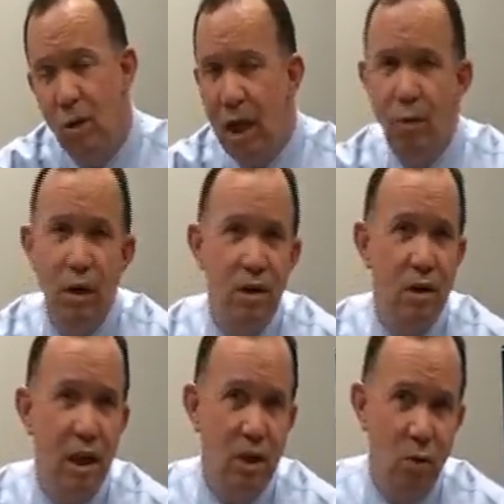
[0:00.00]
Well, I really
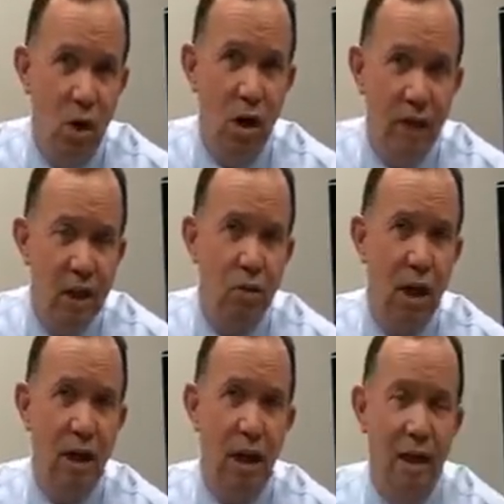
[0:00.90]
think that's wrong, and that's
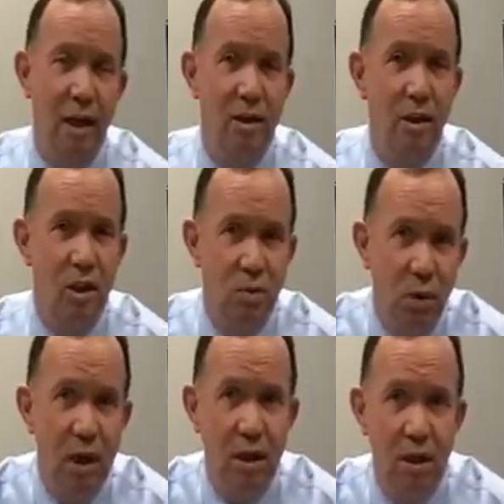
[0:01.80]
why I'd like to
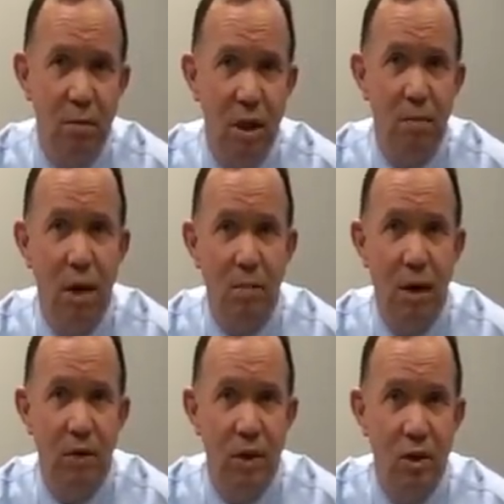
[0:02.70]
explain a little bit
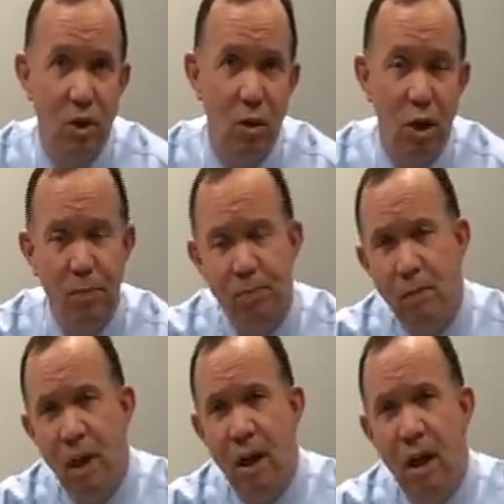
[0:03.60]
about this to
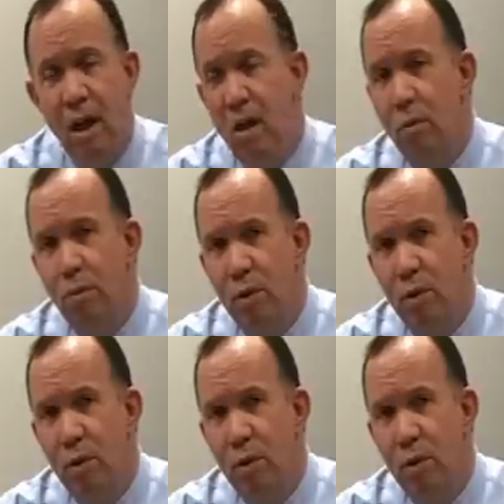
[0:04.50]
you.